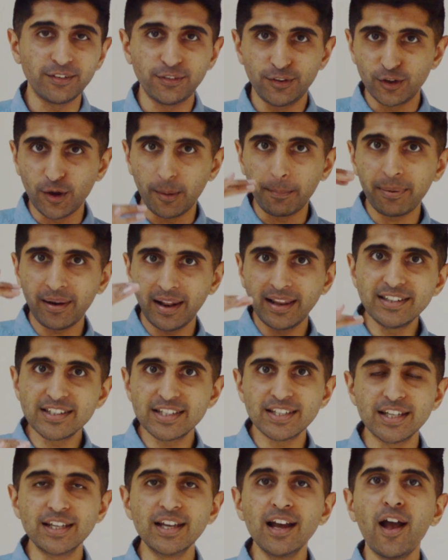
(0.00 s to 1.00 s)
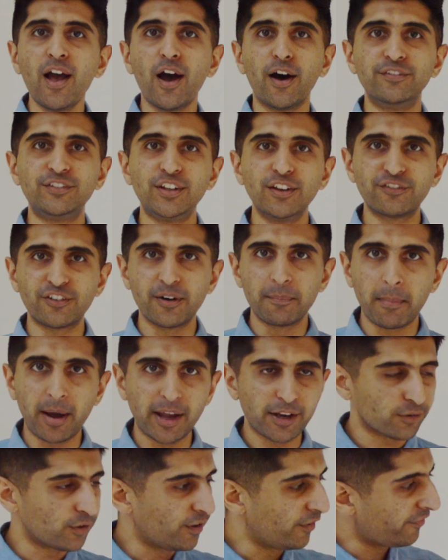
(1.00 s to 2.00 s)
So you've got plenty of different
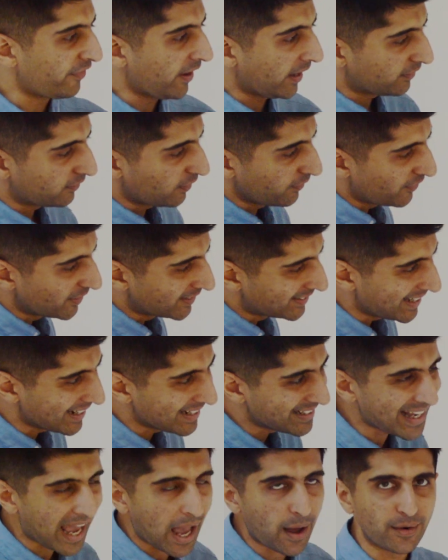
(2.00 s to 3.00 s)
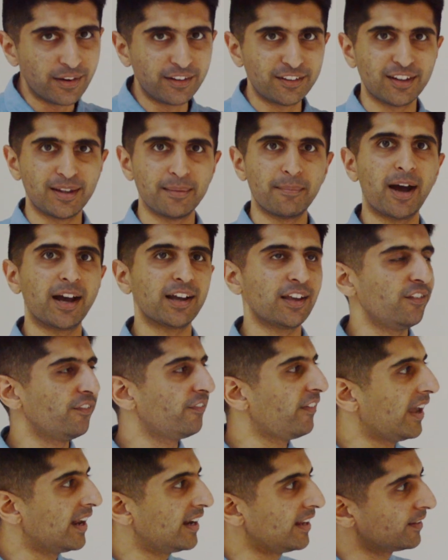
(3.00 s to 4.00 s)
micro effects if you dig down into the market
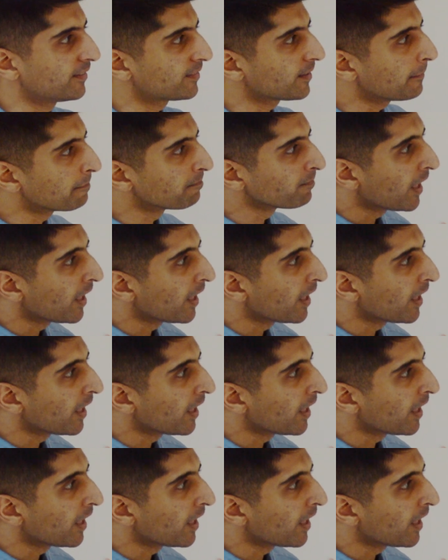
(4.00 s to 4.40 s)
failures.